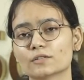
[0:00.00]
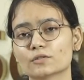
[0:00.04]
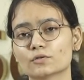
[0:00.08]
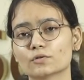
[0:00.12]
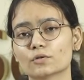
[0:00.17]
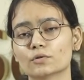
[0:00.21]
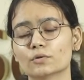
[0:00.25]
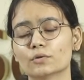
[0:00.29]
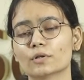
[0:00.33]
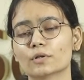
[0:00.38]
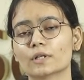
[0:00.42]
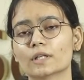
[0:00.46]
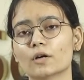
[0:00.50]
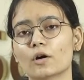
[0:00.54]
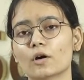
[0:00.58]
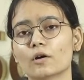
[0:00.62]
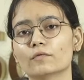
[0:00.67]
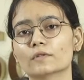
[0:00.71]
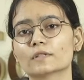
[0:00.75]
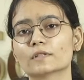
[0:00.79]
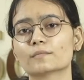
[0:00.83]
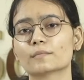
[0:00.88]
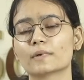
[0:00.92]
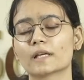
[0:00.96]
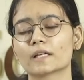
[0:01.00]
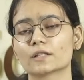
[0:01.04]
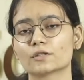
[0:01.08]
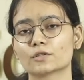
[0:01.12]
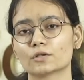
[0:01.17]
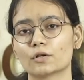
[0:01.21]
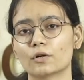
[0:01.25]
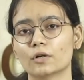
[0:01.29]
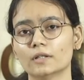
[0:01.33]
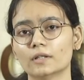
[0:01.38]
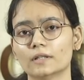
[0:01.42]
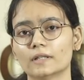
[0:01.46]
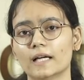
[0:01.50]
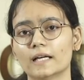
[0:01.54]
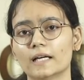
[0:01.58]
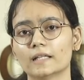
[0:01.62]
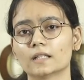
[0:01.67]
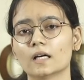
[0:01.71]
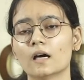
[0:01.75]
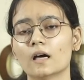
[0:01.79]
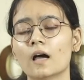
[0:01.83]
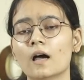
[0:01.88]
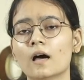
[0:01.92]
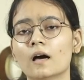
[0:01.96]
So he always makes sure
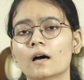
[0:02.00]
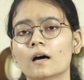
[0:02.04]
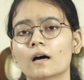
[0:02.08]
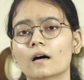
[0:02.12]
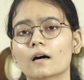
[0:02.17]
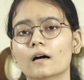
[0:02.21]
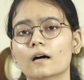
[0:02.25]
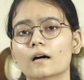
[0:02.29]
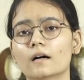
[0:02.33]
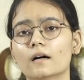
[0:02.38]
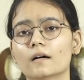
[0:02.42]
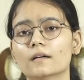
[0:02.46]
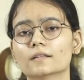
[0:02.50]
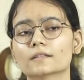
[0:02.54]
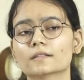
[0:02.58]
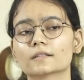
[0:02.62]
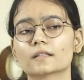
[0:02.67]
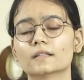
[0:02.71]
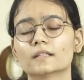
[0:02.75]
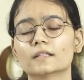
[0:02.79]
that uh,